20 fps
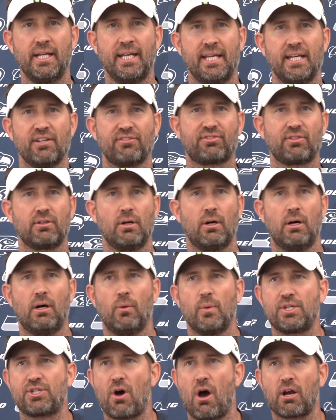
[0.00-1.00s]
it is.
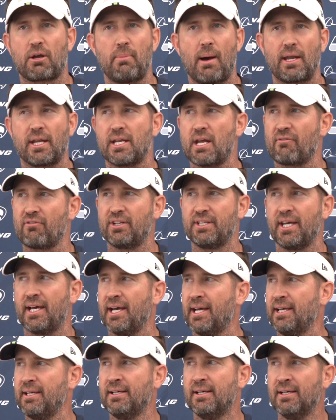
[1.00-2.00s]
We talk about it every
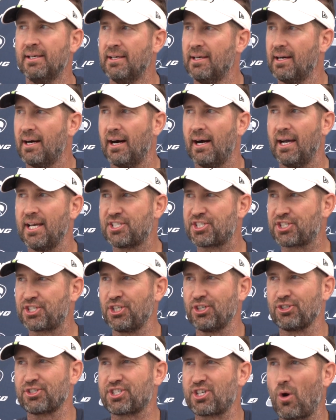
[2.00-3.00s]
day. It's
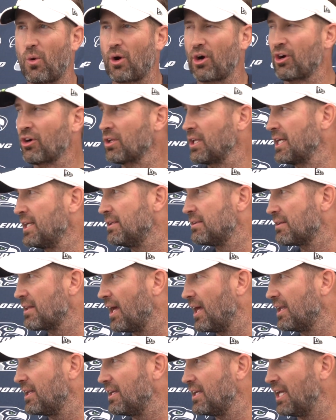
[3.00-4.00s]
still so early
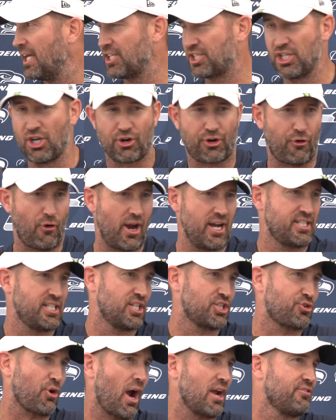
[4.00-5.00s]
that you're
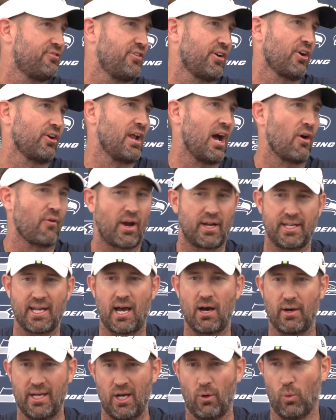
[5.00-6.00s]
crazy to try to figure it out right
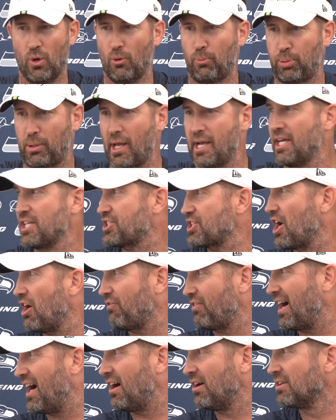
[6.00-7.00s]
now. It will play
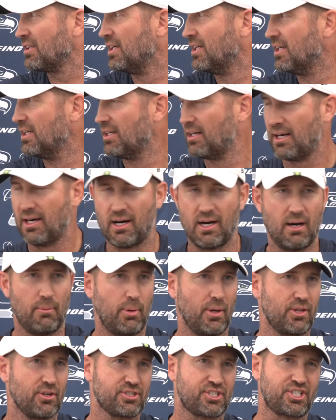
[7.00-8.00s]
itself out,
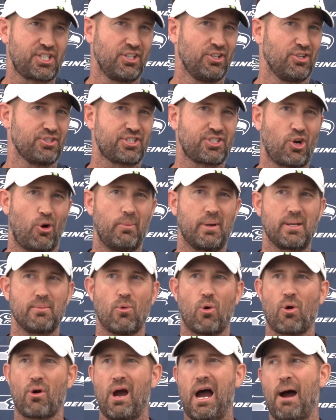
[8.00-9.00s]
but there's still so many
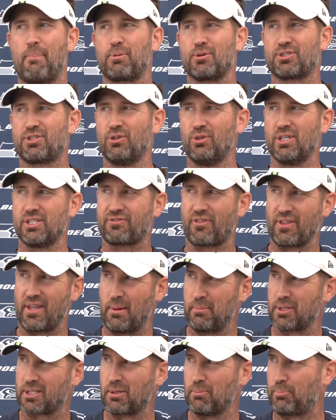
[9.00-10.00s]
more opportunities for
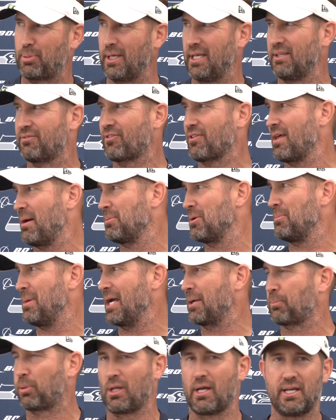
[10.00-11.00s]
them to compete, for them to
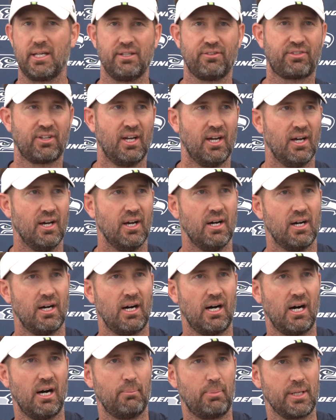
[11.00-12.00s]
make plays.
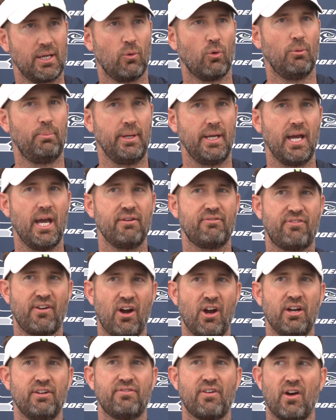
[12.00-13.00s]
But it will be a
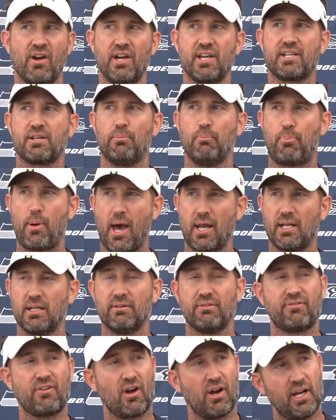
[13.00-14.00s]
very, very
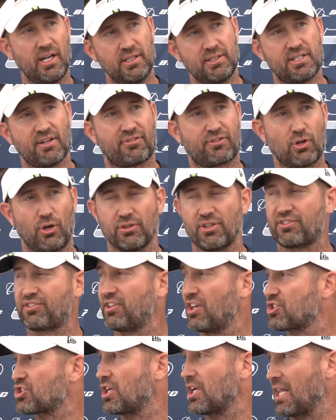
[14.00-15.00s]
competitive, very difficult
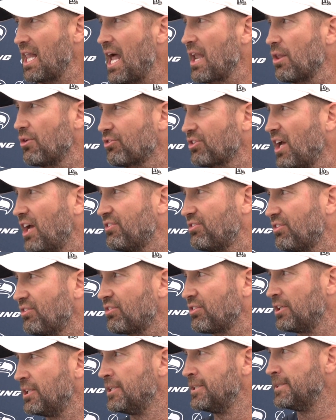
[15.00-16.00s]
decision in a lot of those cases.
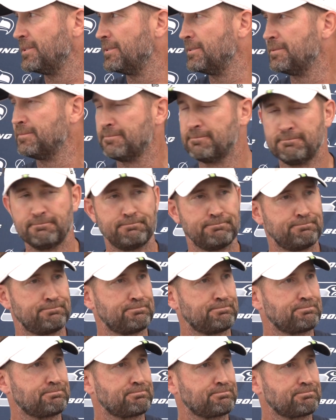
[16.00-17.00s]
What's
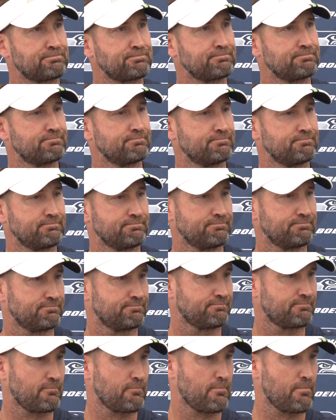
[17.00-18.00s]
Travis Homer missing
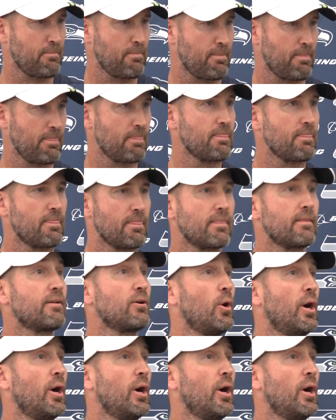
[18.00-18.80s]
right now, Brian?